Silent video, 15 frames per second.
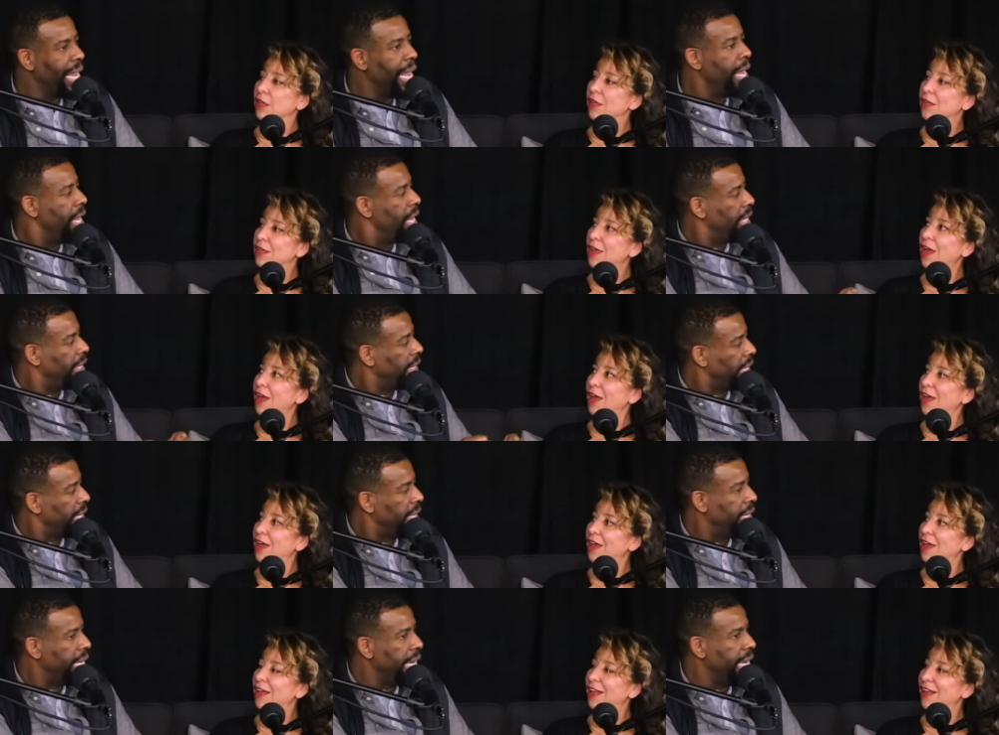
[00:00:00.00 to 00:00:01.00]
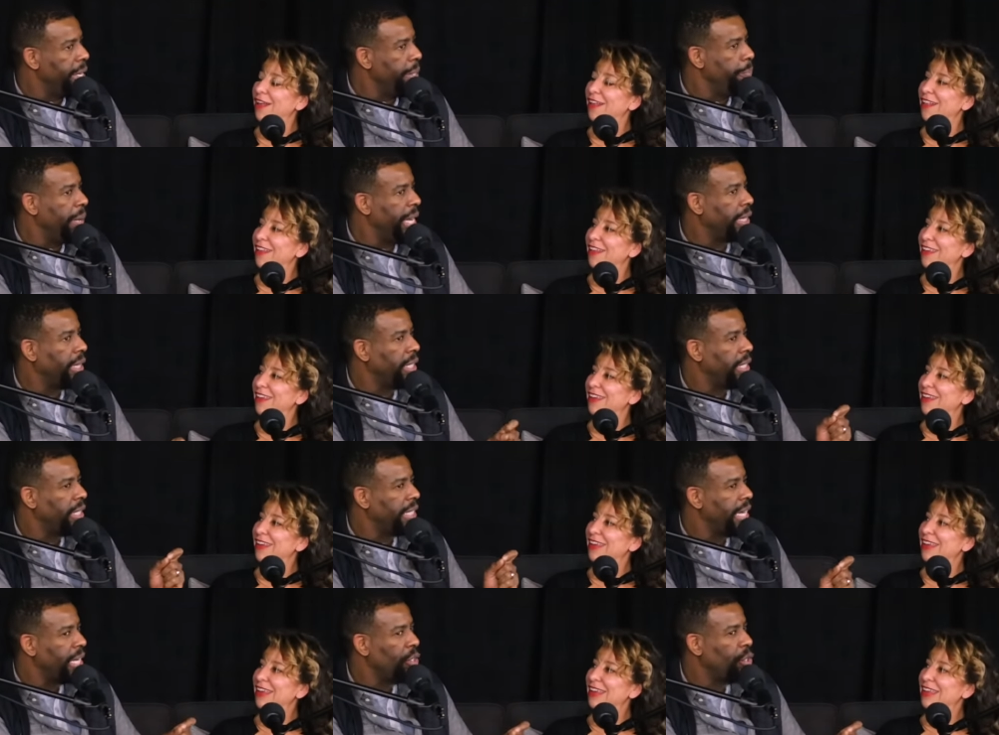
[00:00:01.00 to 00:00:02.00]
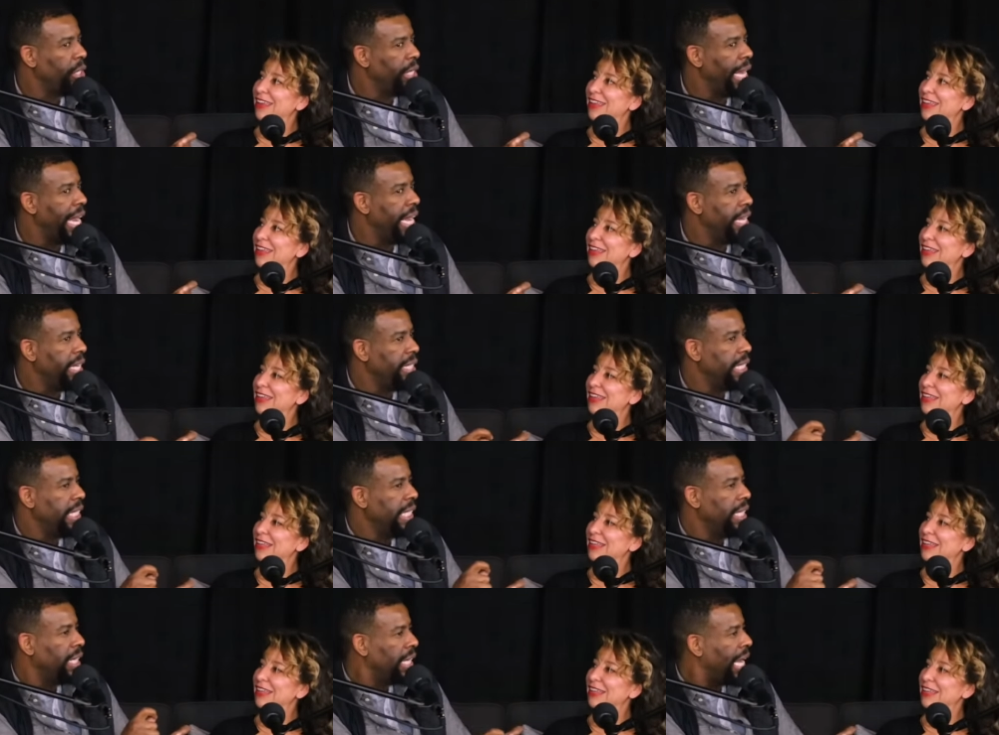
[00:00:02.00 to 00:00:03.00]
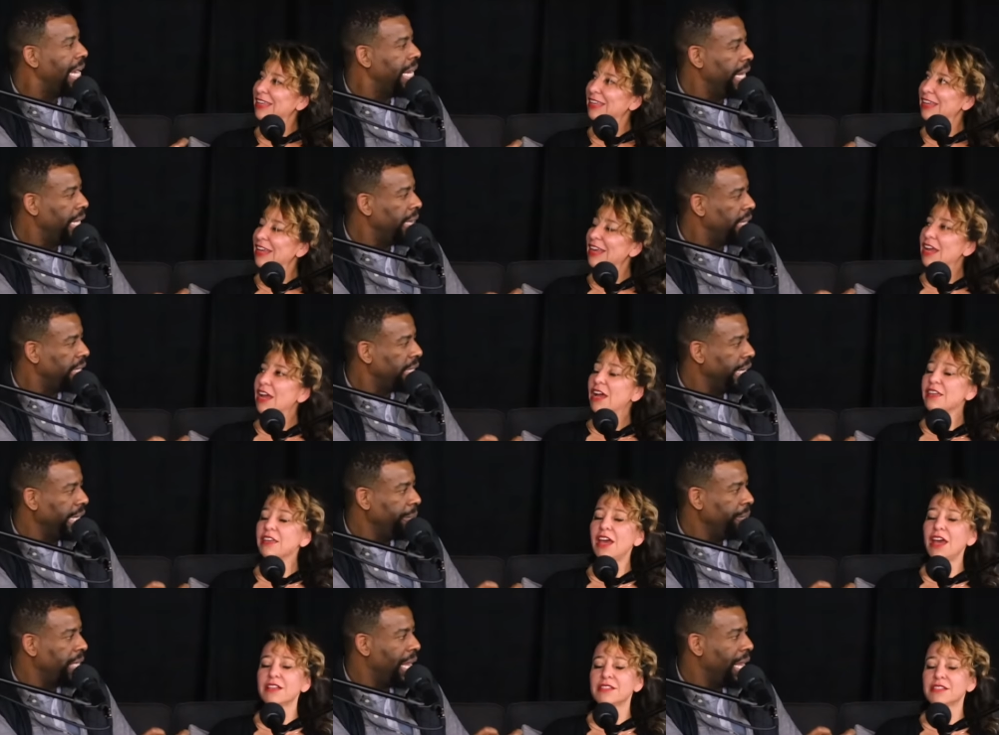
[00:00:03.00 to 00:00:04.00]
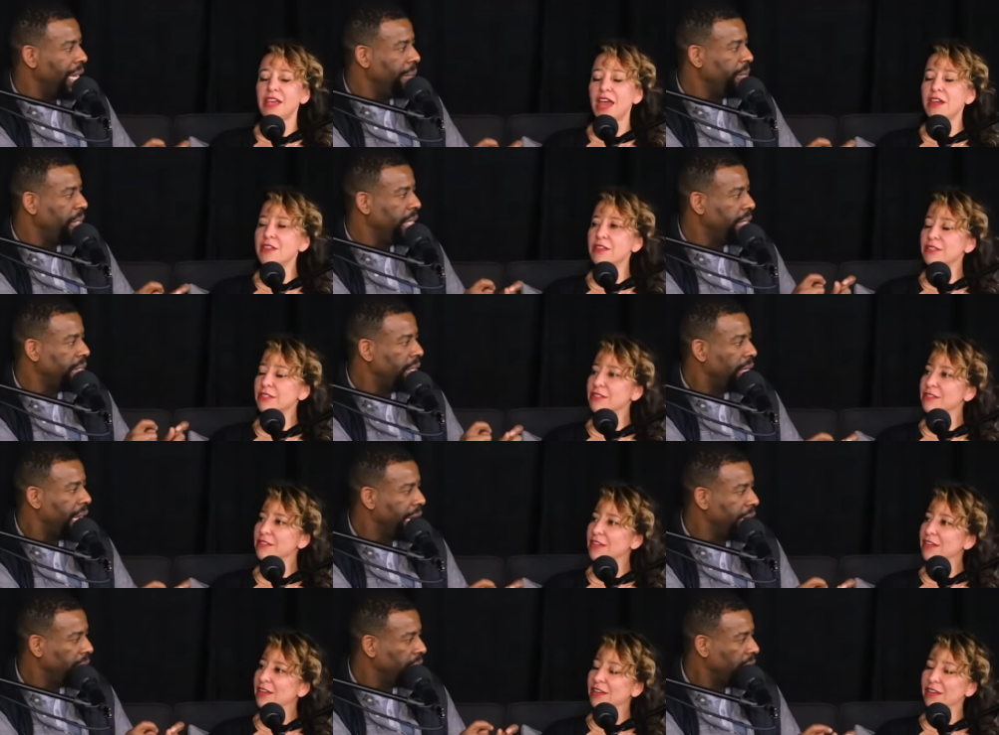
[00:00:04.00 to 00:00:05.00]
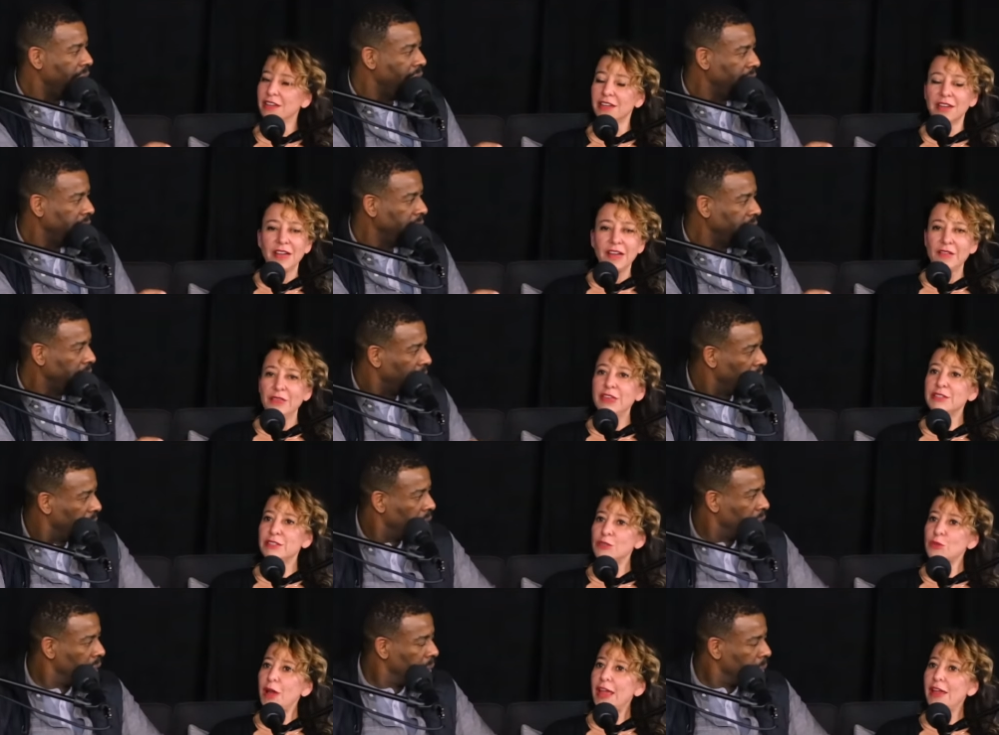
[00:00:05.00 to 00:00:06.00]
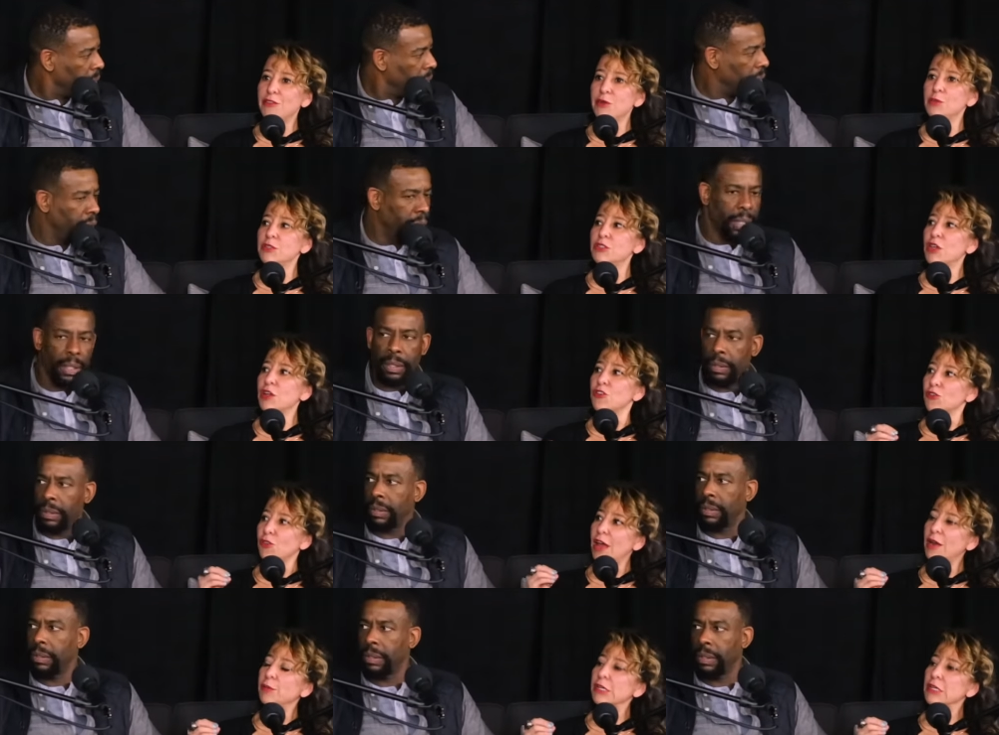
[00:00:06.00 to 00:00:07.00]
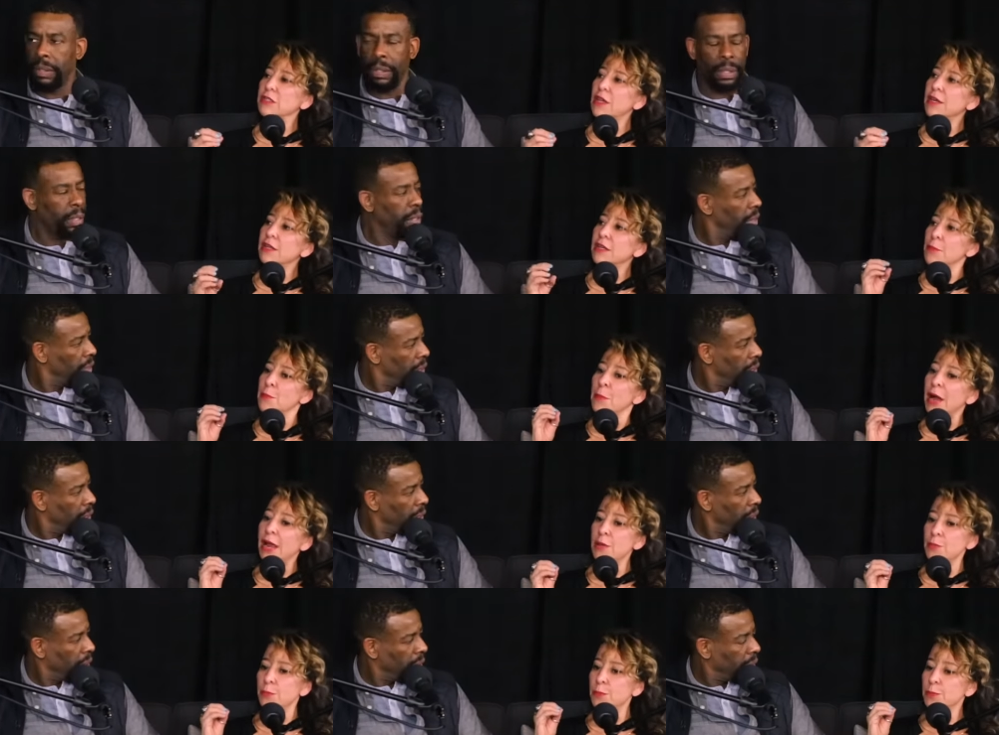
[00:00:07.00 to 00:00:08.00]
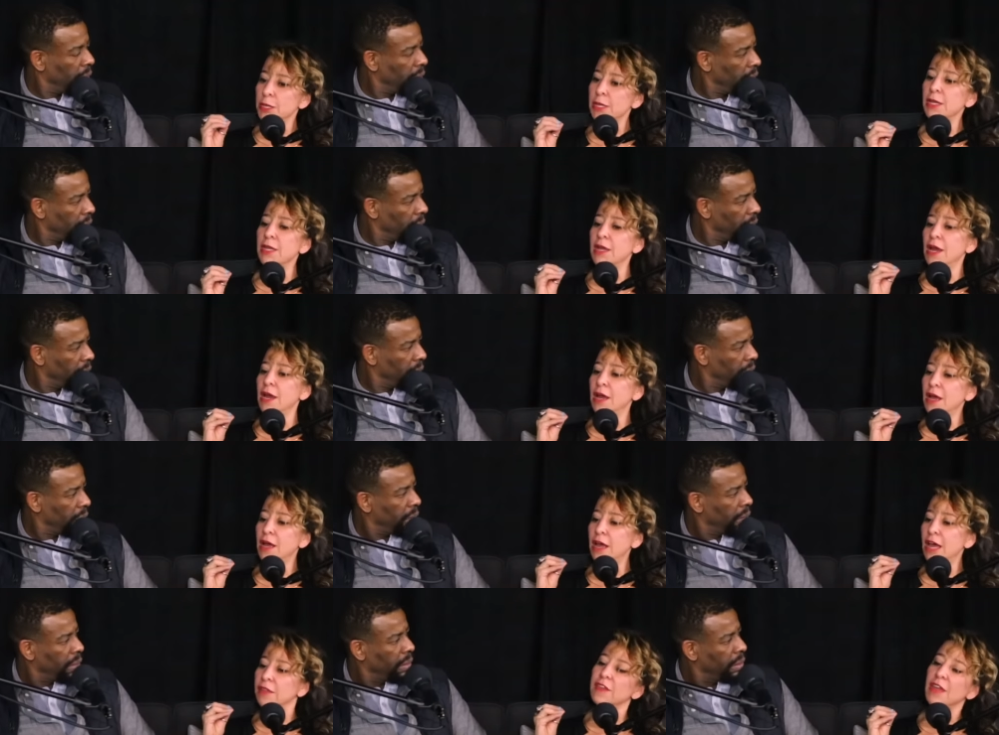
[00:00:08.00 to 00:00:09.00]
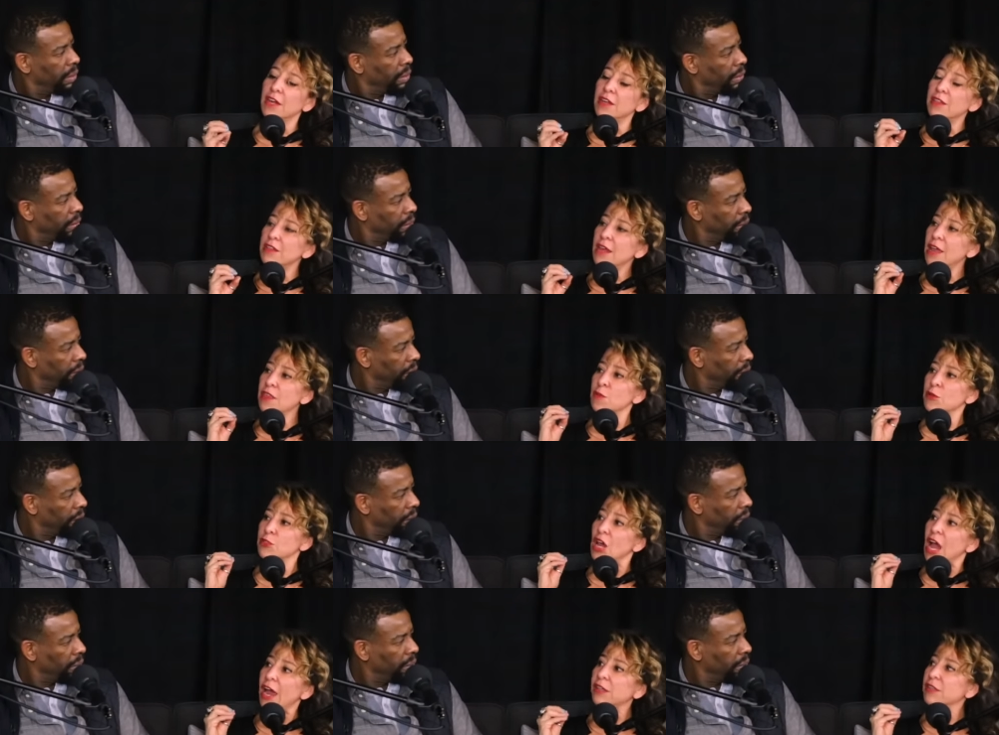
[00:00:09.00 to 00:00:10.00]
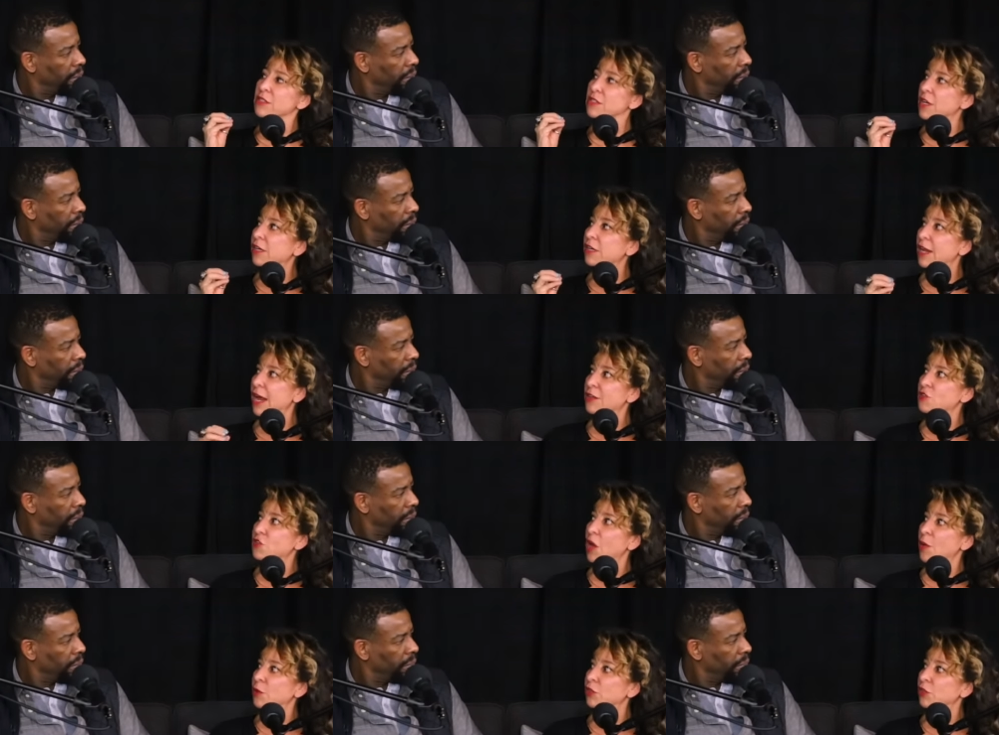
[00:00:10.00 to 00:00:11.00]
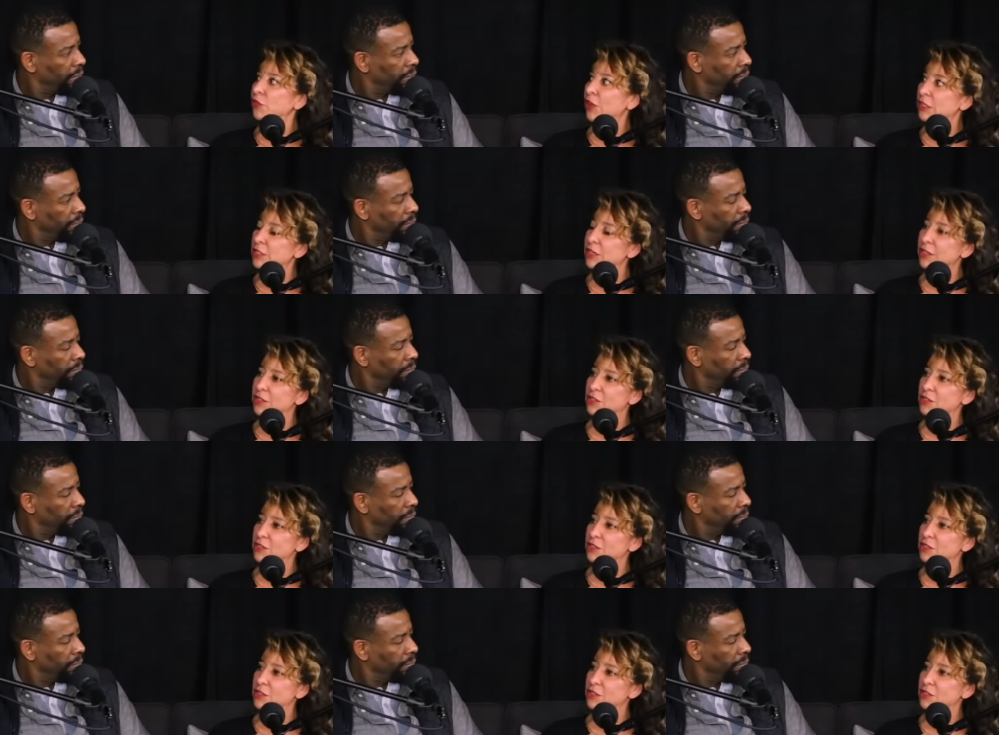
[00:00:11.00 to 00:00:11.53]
Speaker 1: that, yeah. did they make the detection and see the light at the same yes, time since is, the light is a constant?
Speaker 2: This is why everyone was incredibly excited. It might be, uh, at the end of the day, the most highly studied astronomical event in